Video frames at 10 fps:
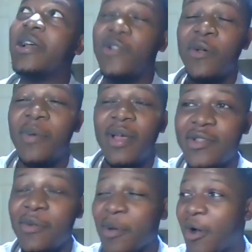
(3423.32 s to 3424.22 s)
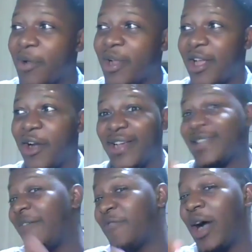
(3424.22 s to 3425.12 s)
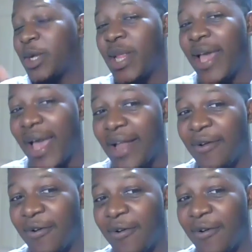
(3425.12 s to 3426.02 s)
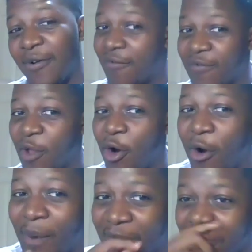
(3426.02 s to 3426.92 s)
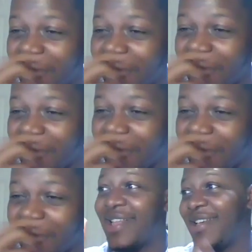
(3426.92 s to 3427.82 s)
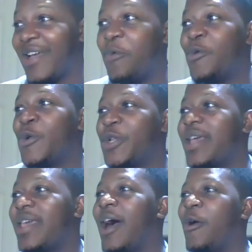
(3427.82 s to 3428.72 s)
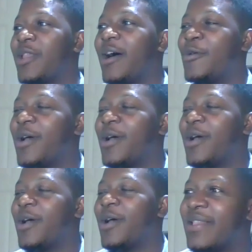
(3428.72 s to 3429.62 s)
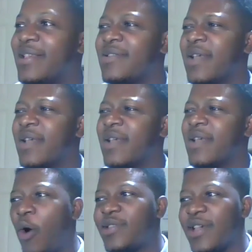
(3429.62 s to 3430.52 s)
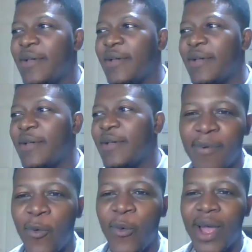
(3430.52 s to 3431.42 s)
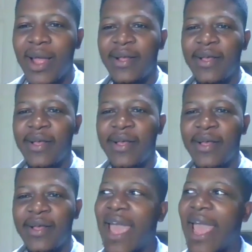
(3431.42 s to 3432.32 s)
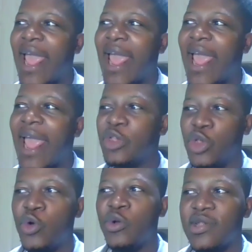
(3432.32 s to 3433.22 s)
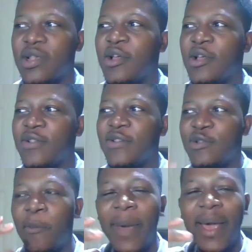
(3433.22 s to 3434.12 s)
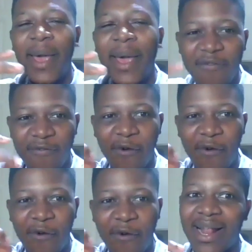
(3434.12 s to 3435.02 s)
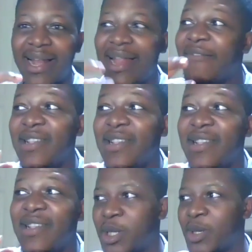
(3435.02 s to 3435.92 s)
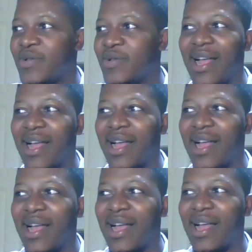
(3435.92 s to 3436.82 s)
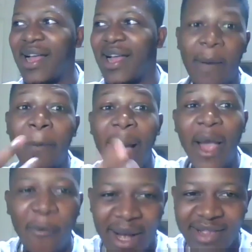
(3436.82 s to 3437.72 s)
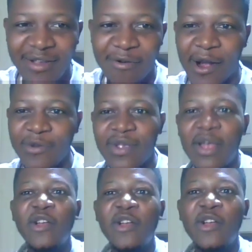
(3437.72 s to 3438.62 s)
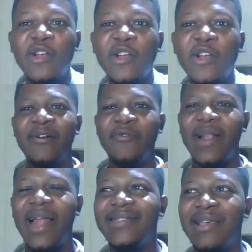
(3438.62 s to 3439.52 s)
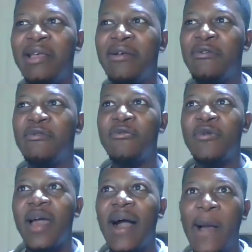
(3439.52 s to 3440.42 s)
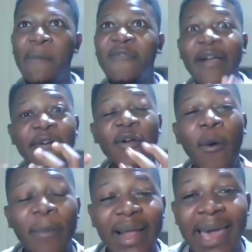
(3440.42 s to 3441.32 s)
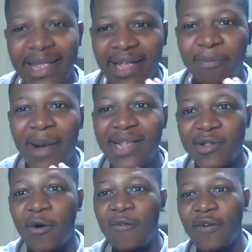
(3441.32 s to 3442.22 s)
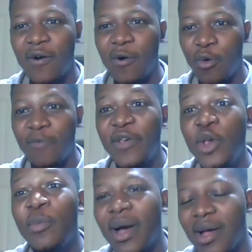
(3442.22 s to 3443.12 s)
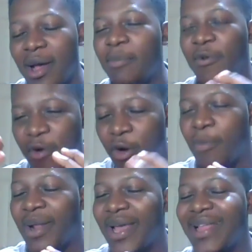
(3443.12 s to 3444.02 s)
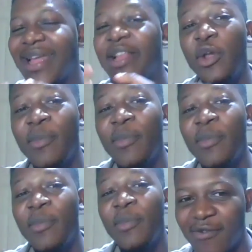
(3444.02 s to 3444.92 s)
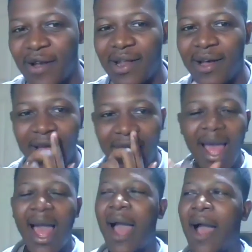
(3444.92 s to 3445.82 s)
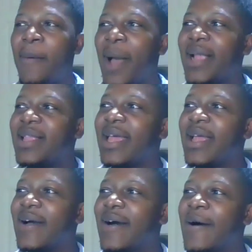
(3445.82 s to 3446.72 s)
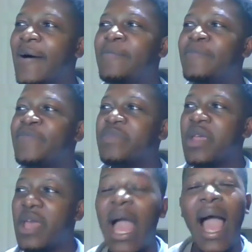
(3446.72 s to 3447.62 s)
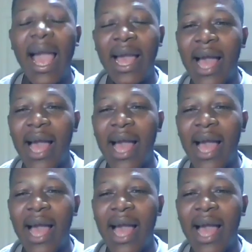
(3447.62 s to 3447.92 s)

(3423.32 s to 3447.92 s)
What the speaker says: be completely honest, I've actually heard of that, or not come across it, and I think I will check it out after this. But in principle, where you have AM being used to make from like living tissues and cells and biomaterials to make, will I say, very complicated parts of human, complicated human parts rather. I think I